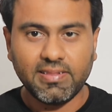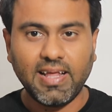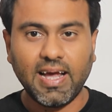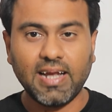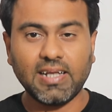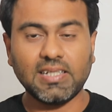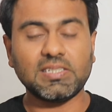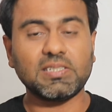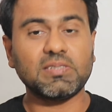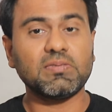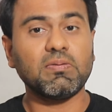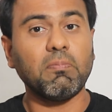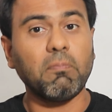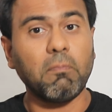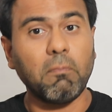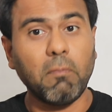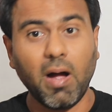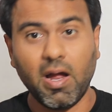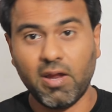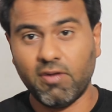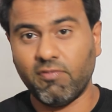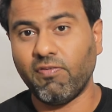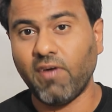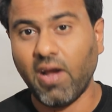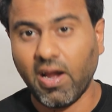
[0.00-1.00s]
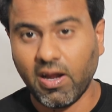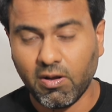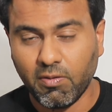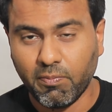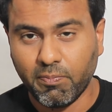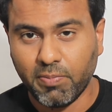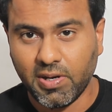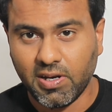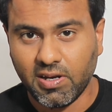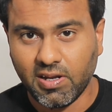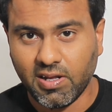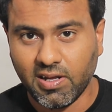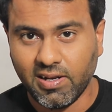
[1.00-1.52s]
That is my frank
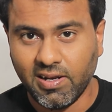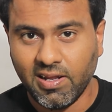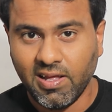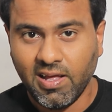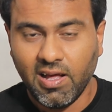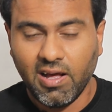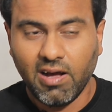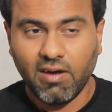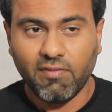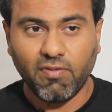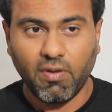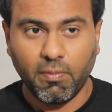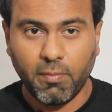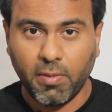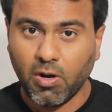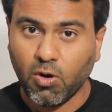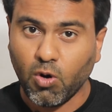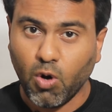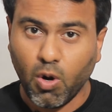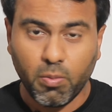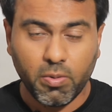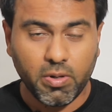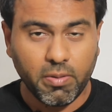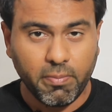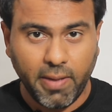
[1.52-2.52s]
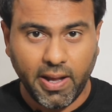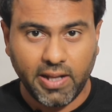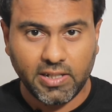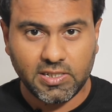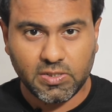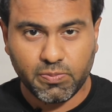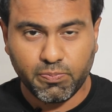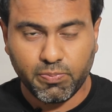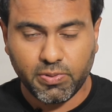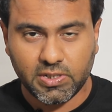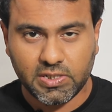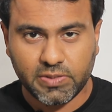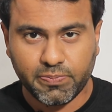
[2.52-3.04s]
opinion from a common
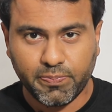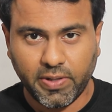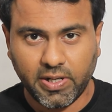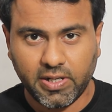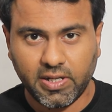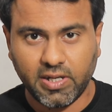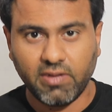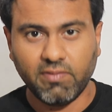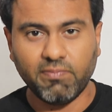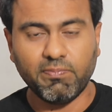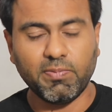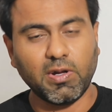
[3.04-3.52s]
man's perspective,